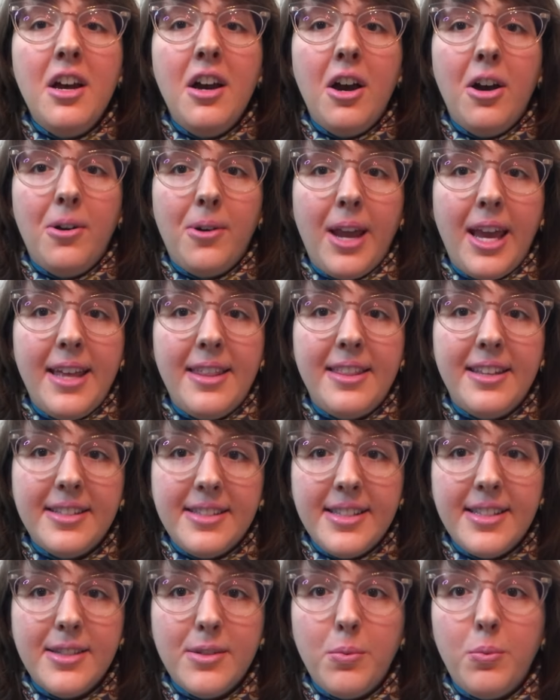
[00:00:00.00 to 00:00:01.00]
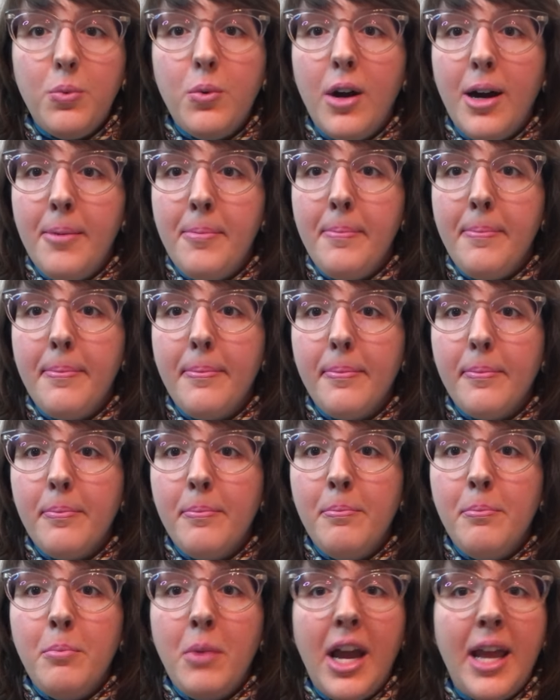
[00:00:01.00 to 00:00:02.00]
okay, this is what
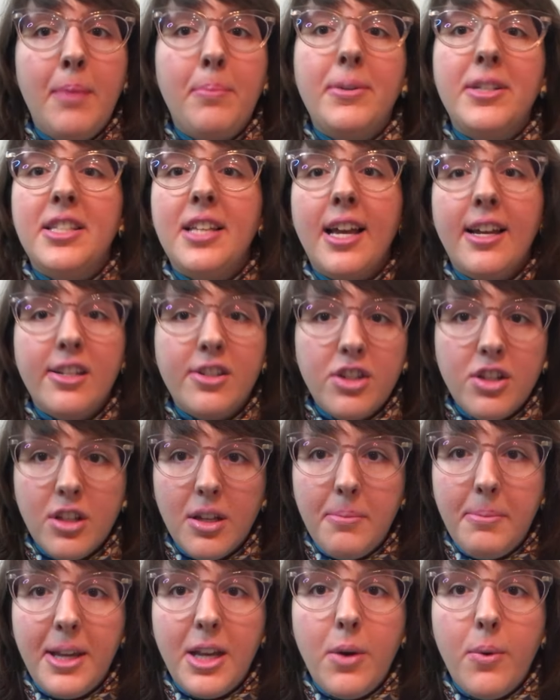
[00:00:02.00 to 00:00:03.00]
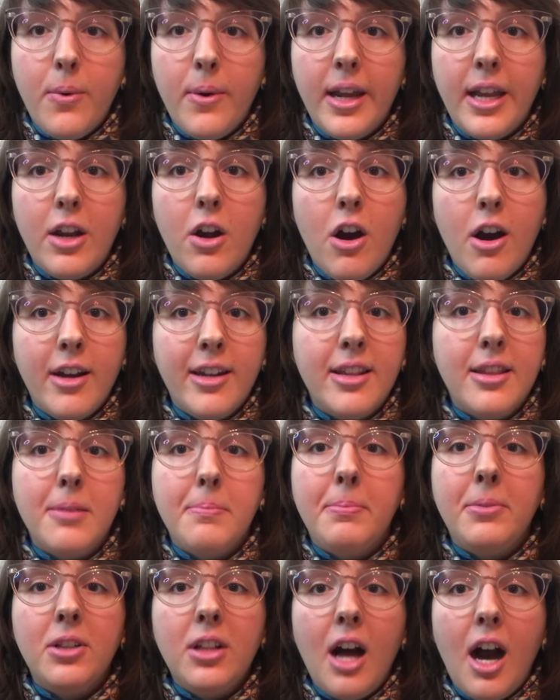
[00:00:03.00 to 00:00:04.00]
might potentially be going on in the
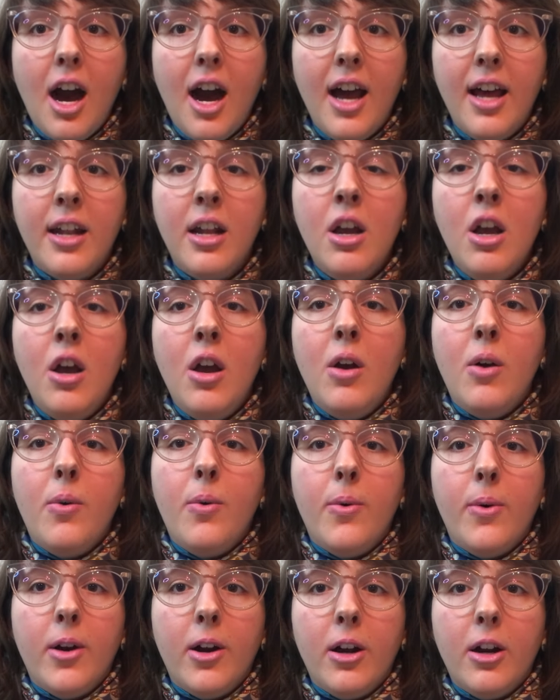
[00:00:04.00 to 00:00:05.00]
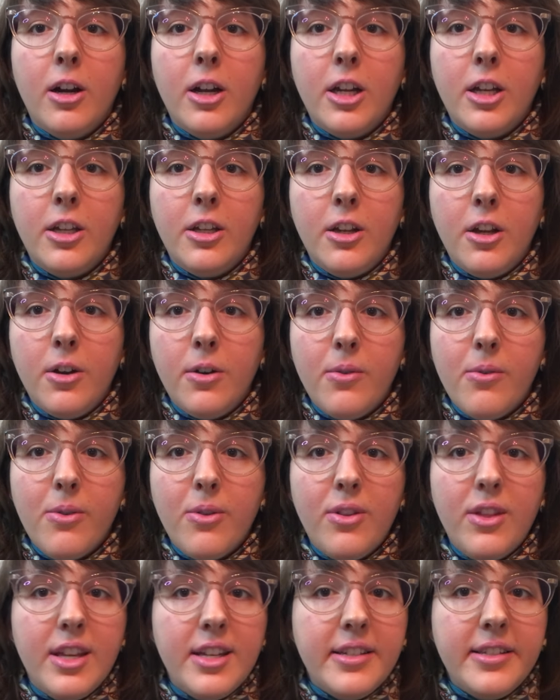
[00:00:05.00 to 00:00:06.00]
plot, or, you know,
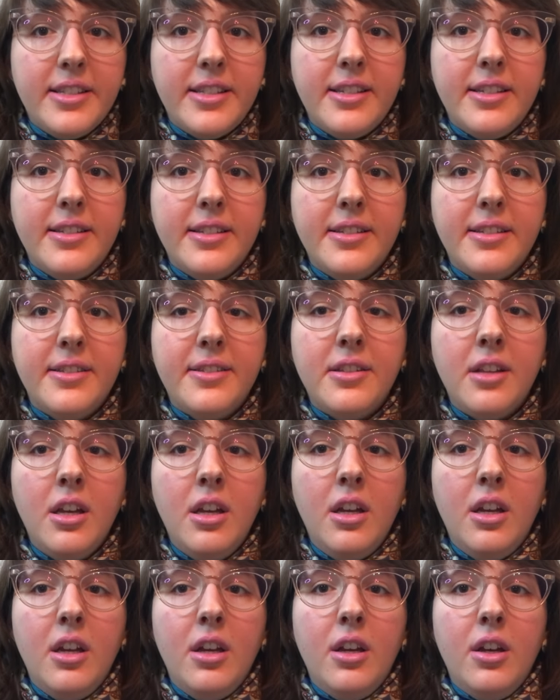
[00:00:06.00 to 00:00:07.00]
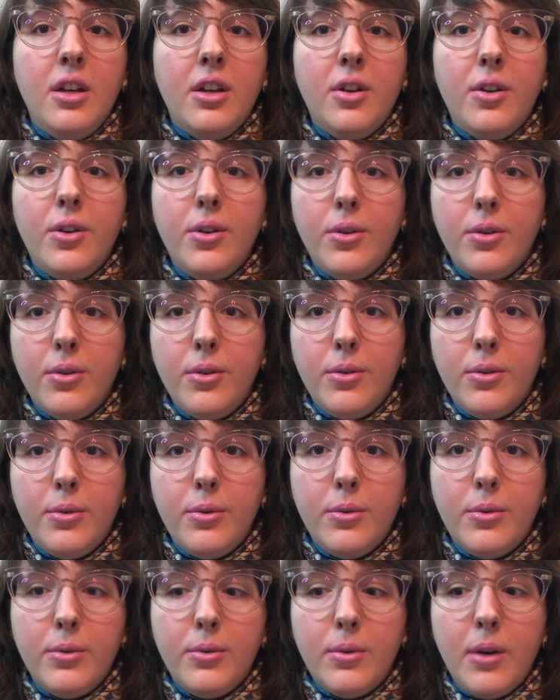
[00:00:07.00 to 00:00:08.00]
this is
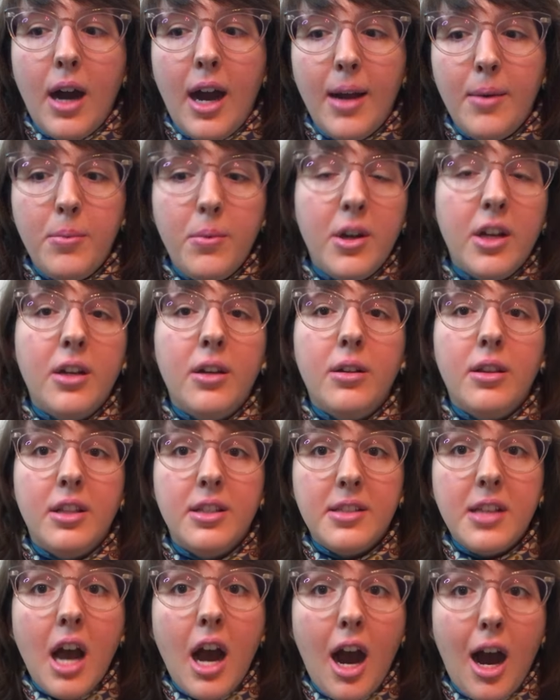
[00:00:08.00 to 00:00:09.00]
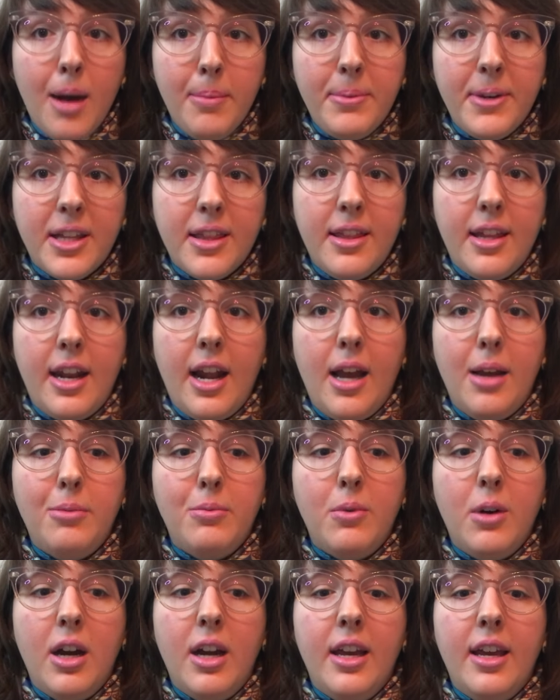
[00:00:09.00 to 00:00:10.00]
who I want to, the topic that I
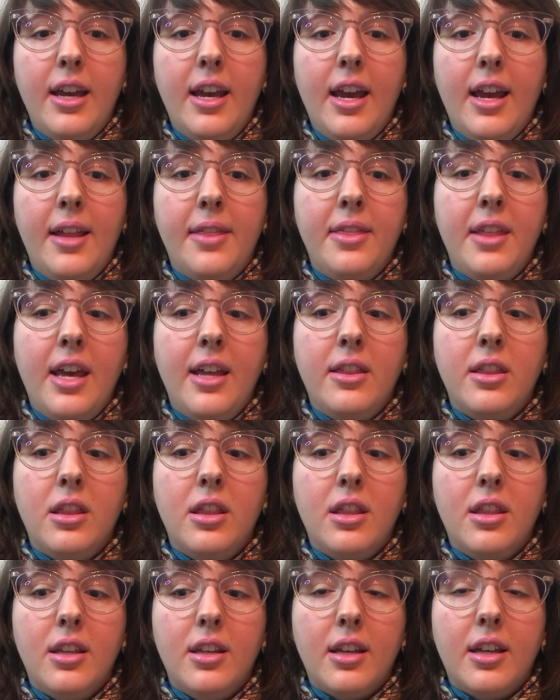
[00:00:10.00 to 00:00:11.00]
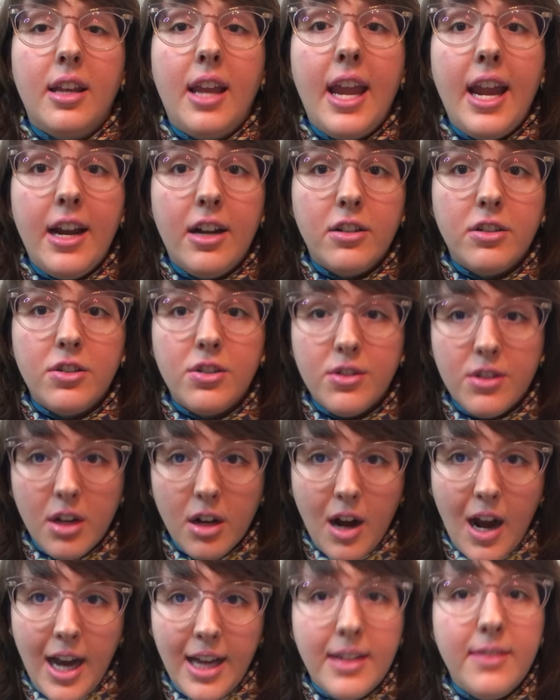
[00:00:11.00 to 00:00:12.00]
want, and then the characters are
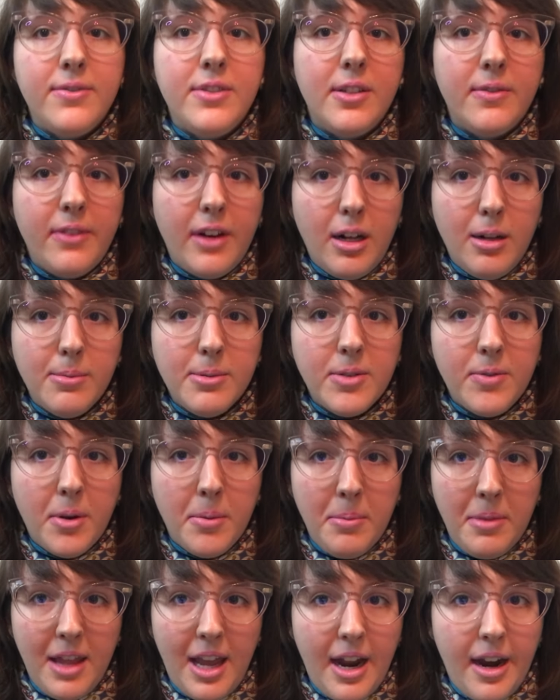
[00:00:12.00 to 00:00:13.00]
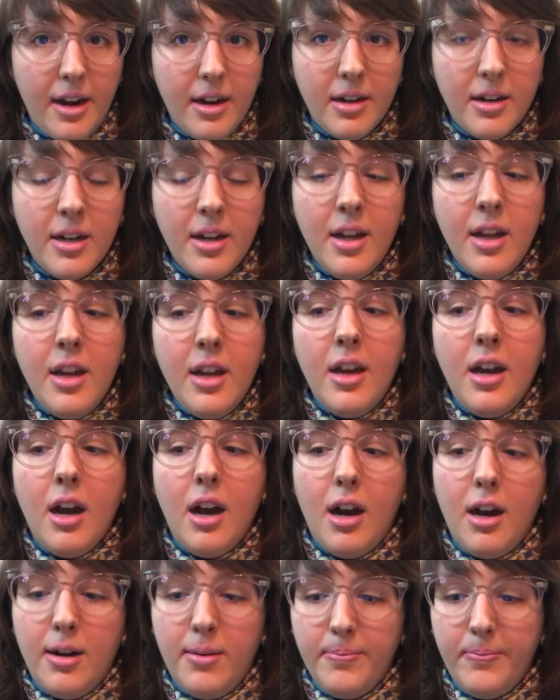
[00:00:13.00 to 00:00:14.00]
kind of developed from there.
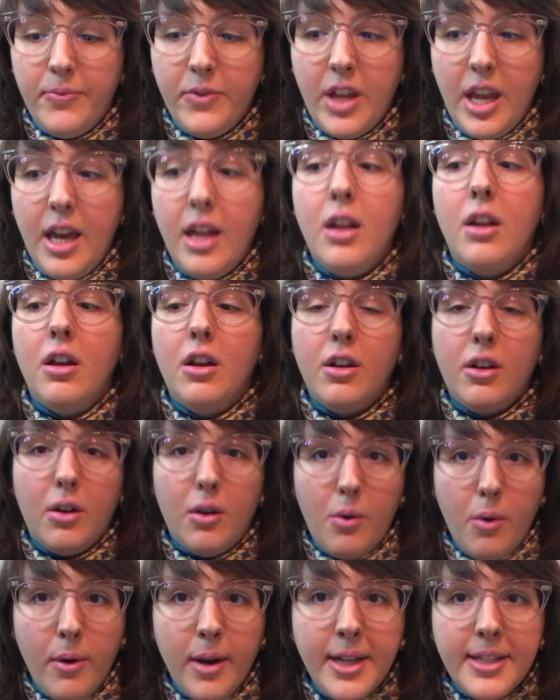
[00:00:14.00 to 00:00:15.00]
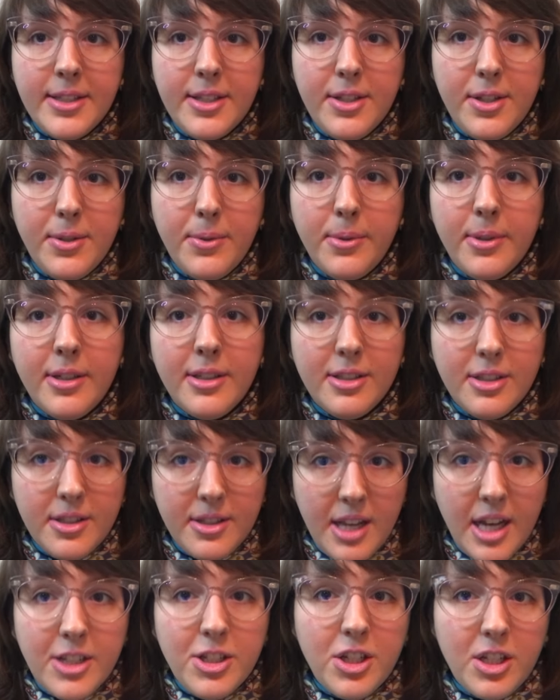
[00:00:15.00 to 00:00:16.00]
And going to
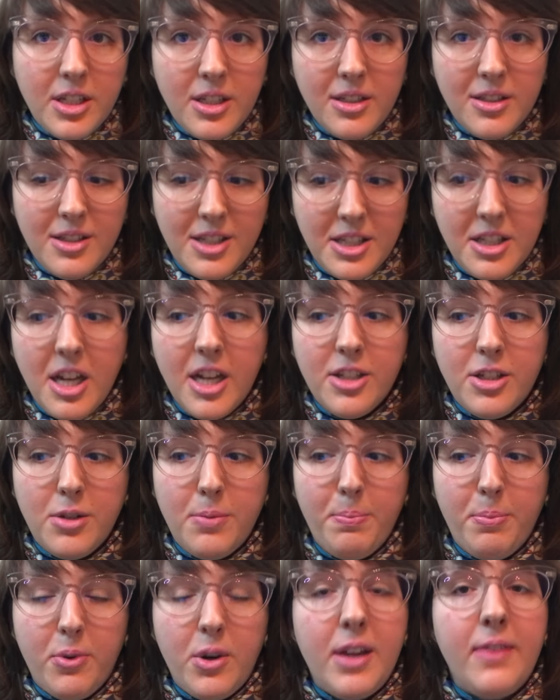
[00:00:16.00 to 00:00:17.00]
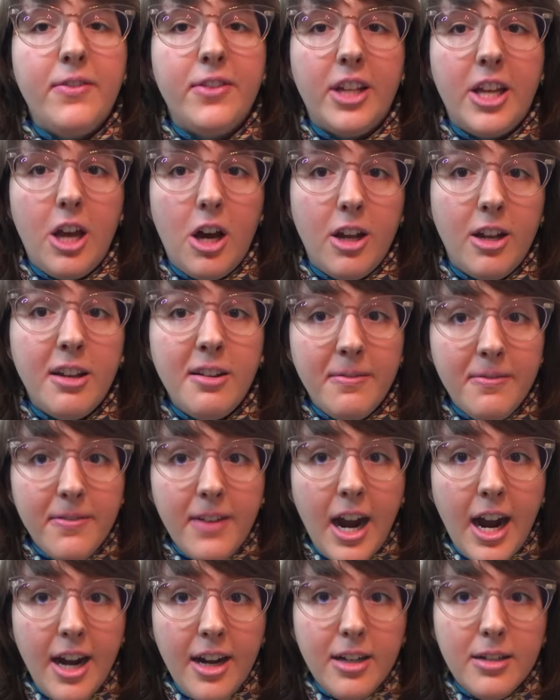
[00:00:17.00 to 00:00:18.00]
touch briefly on
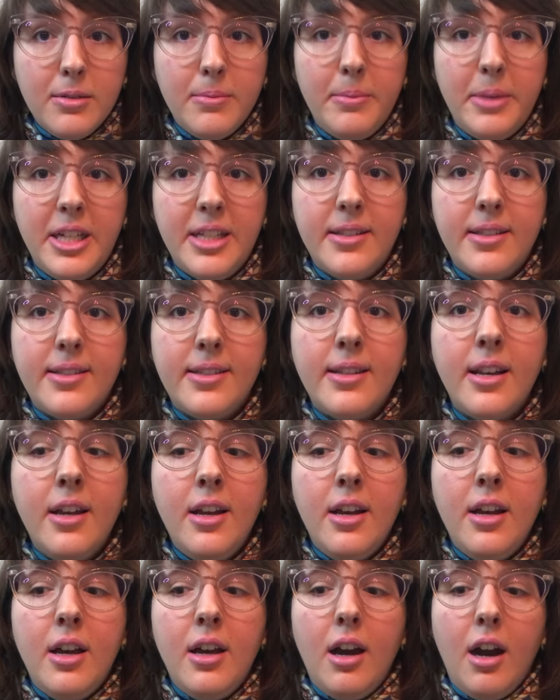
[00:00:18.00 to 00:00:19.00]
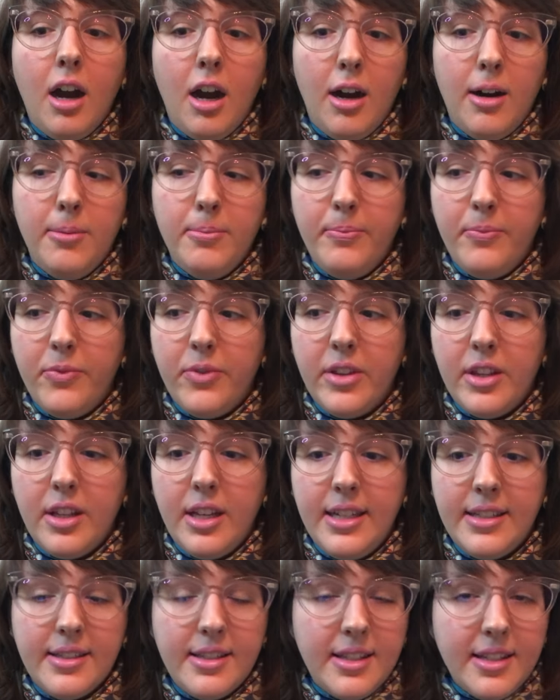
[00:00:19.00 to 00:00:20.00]
environments,
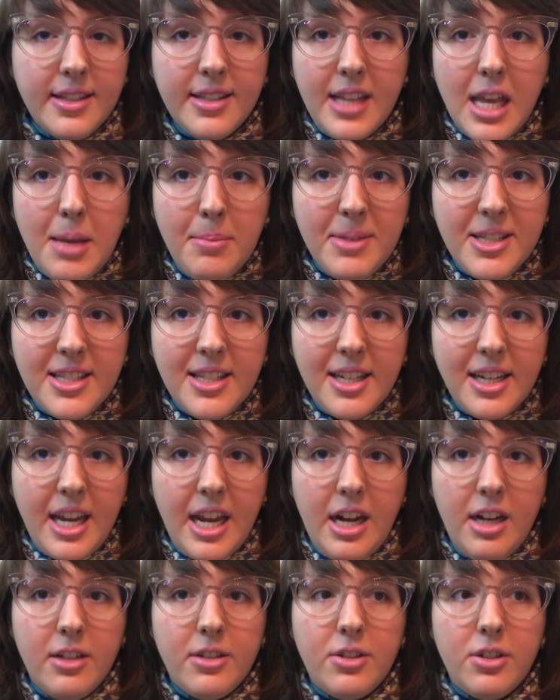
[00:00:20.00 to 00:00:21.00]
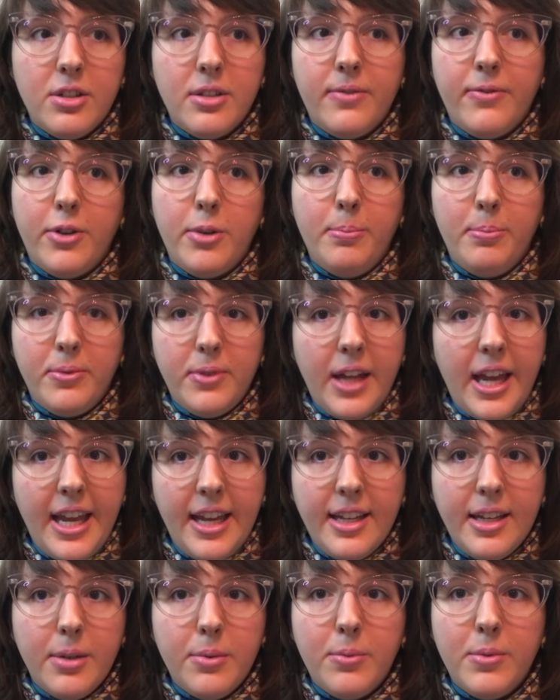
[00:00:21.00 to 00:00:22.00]
it's the same as the characters. For
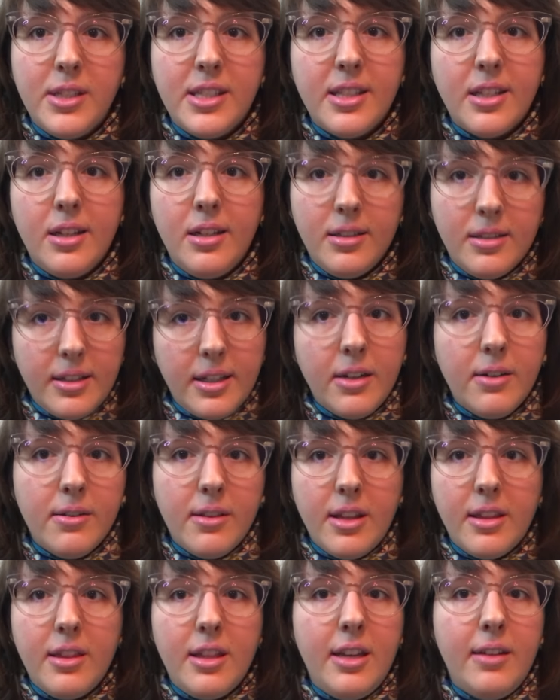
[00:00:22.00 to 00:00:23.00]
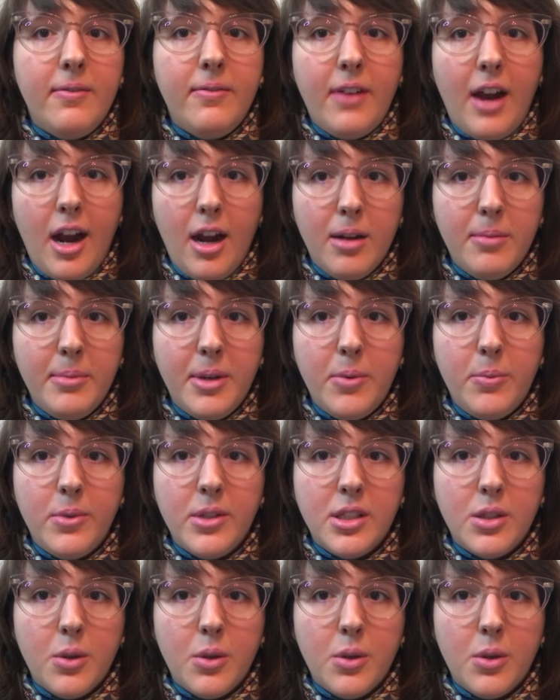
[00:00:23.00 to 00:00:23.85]
Blake, it was clear that the environment was